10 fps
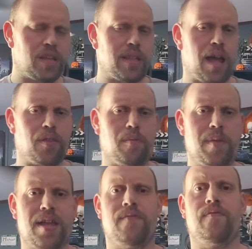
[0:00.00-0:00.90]
Now, the
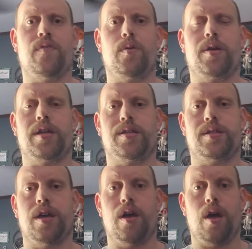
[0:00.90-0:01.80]
main
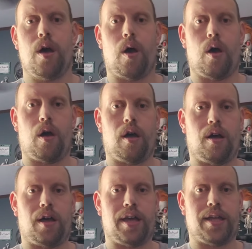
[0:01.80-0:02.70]
focus
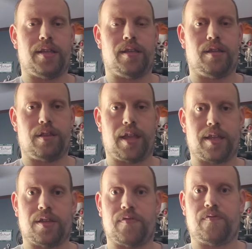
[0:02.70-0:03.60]
on,
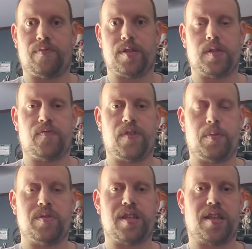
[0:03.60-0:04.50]
like, the
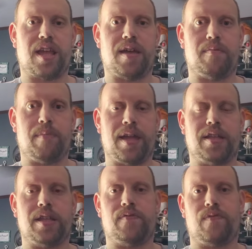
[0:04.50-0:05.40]
films that they
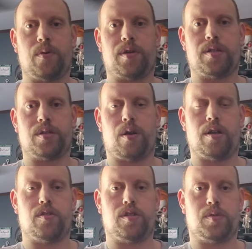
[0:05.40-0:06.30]
mainly focus
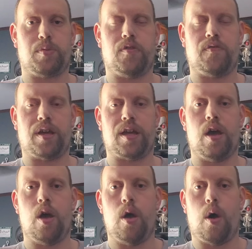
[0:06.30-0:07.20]
on spoofing
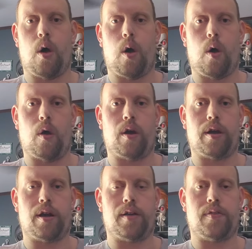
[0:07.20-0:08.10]

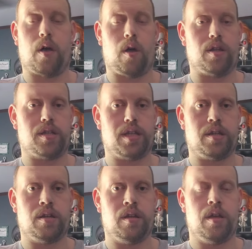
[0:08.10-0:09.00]
are The
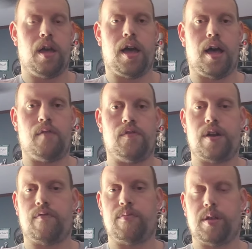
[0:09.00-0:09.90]
Haunting. If
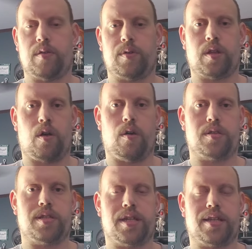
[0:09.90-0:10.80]
you're not familiar with The
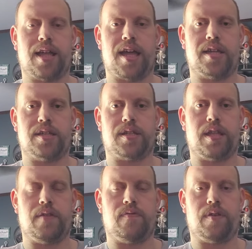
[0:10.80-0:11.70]
Haunting, that is
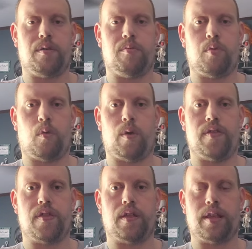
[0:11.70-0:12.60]
the film
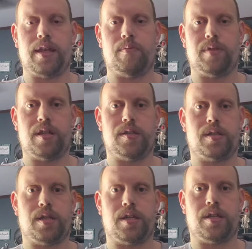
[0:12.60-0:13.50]
with Liam
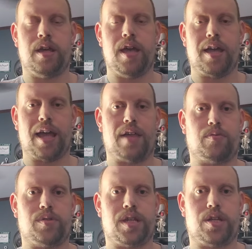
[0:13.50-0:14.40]
Neeson,
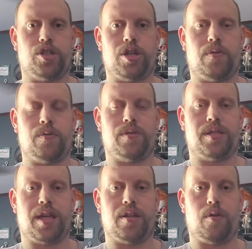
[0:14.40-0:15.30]
Catherine
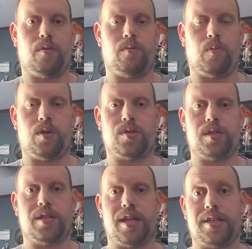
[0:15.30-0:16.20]
Zeta-Jones, and Owen
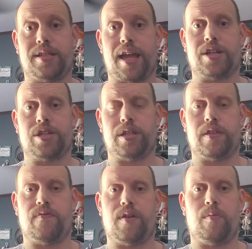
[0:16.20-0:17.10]
Wilson. It's actually
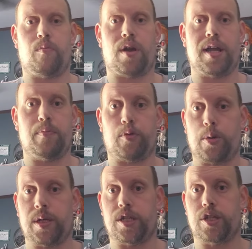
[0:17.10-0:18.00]
the film where he
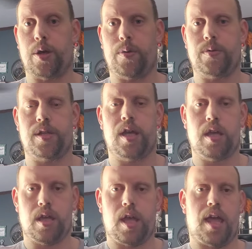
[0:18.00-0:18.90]
broke his nose,
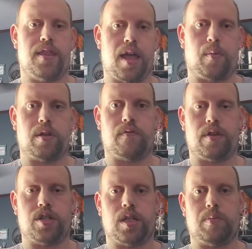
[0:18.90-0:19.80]
and that would
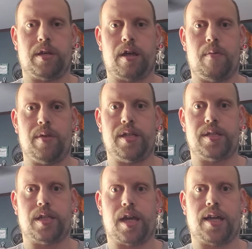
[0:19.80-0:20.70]
eventually become
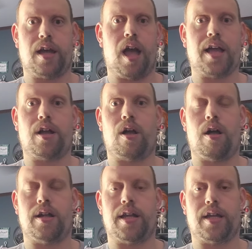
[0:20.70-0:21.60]
his, like,
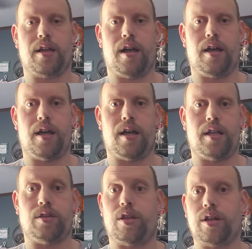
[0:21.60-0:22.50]
iconic,
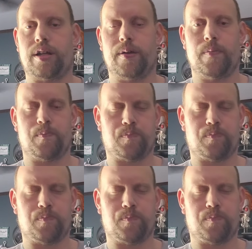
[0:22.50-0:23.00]
look.